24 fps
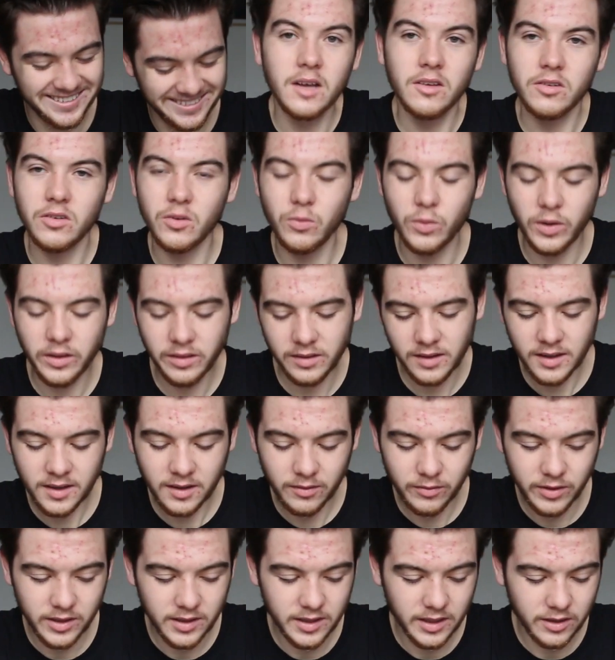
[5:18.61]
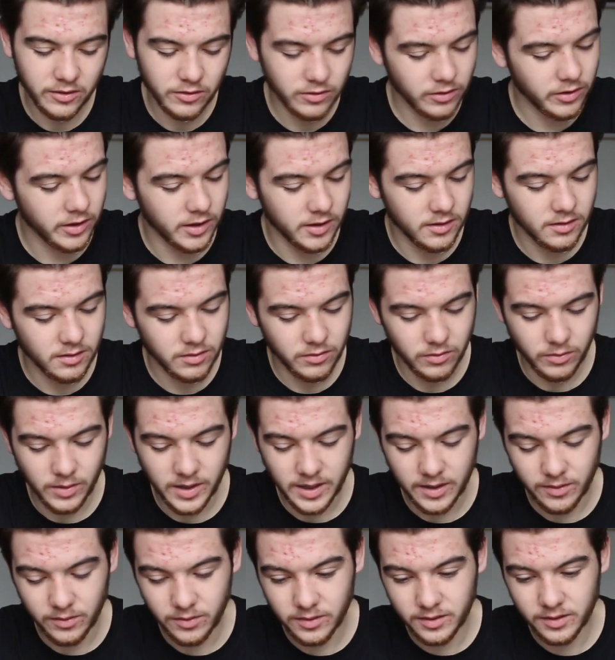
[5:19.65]
So one thing I really enjoyed
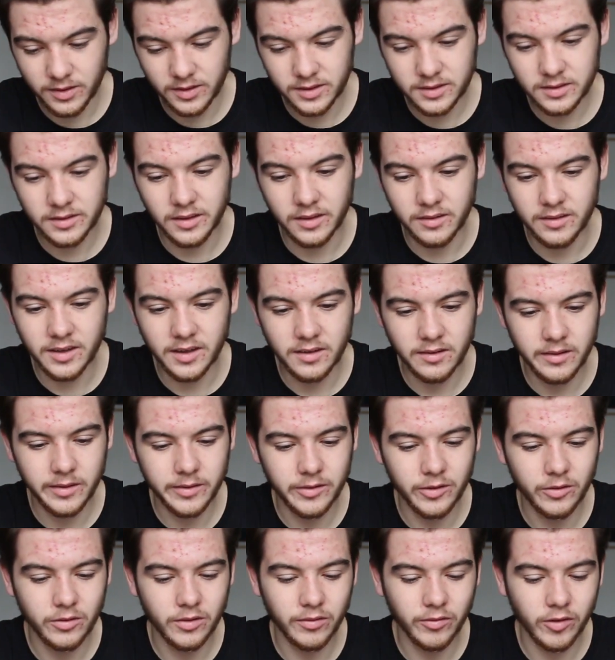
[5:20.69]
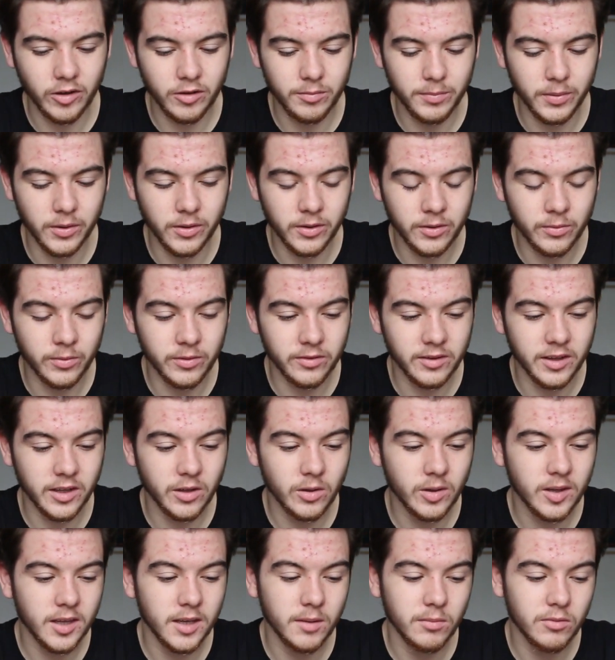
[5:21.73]
throughout the 6 issues of this book was that you
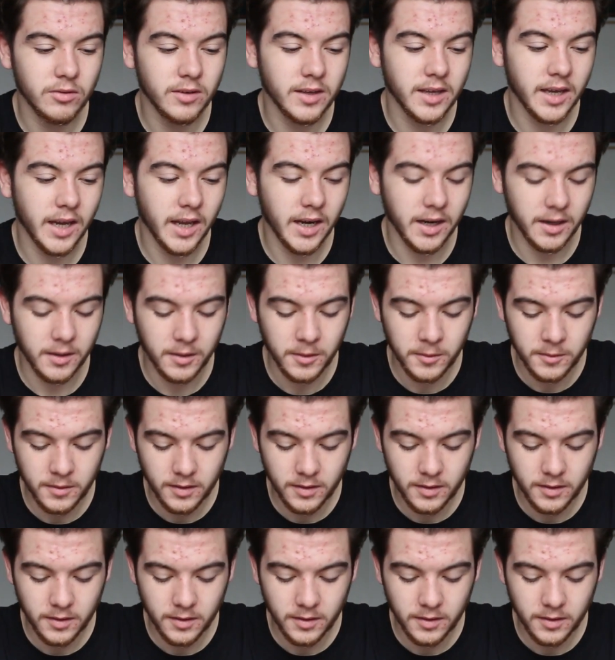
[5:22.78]
keep seeing